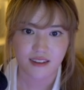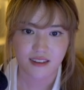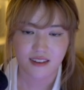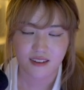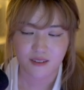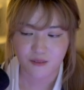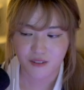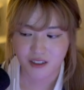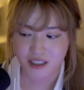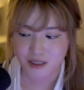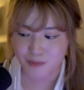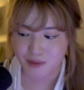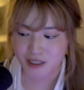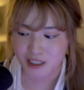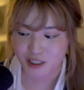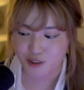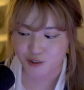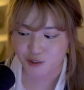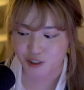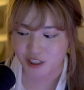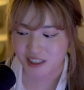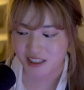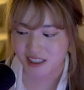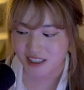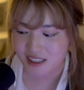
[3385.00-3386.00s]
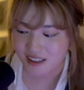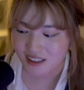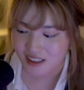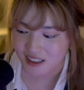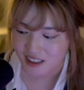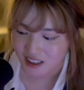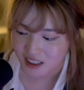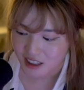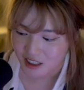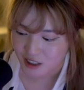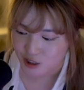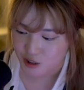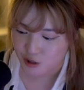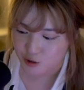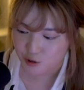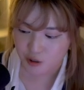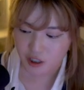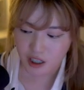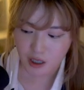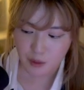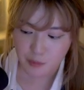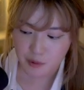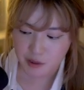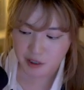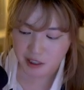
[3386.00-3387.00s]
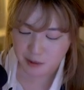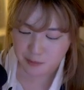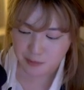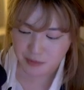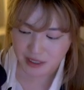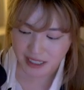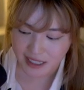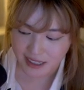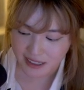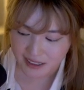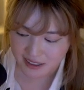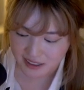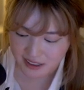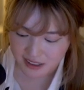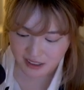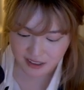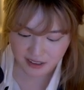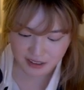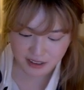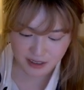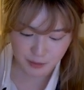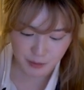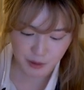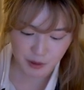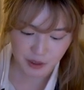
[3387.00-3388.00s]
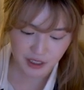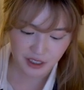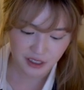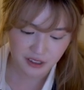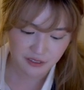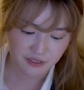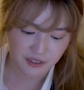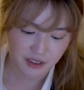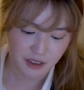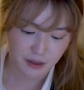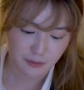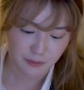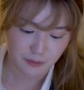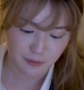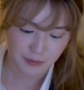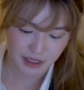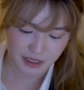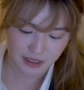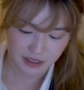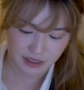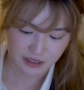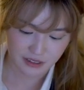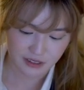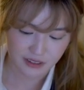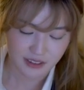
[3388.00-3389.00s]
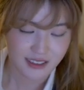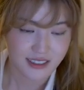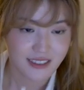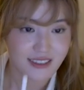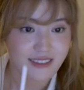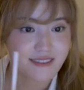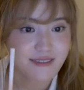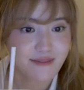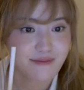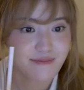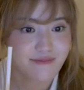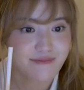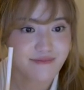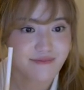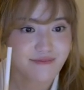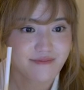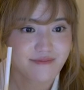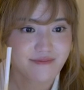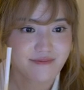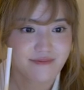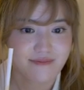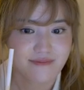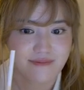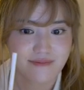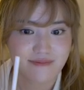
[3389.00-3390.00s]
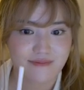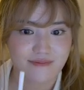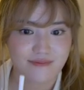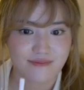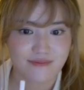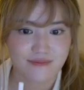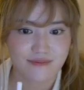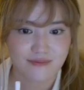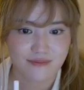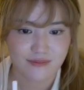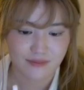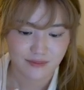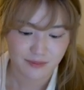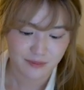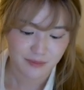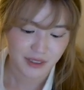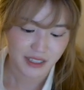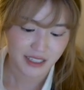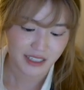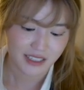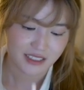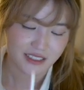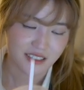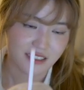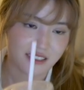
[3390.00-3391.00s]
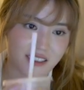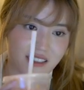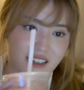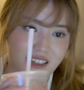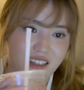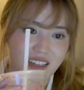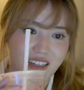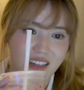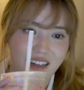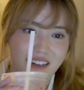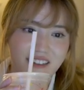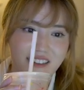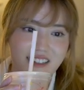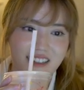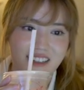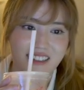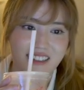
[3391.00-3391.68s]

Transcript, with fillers: What am I drinking? Strawberry banana smoothie from McDonald's. But it's all gone now.